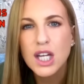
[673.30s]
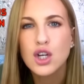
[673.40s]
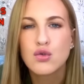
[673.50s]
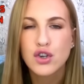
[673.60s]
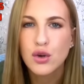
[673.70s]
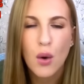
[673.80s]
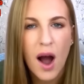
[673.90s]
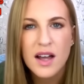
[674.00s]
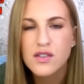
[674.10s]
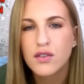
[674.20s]
you to you
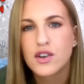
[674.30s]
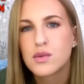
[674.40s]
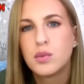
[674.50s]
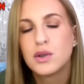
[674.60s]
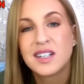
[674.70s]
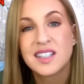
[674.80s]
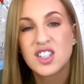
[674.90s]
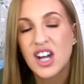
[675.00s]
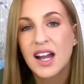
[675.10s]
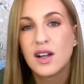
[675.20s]
guys for supporting the
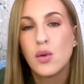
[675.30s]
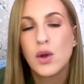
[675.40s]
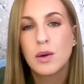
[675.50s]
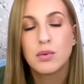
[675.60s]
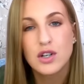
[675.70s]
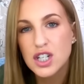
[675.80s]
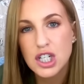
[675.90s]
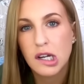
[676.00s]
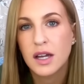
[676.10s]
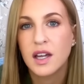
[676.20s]
channel. We
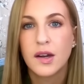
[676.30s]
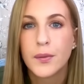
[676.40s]
appreciate you.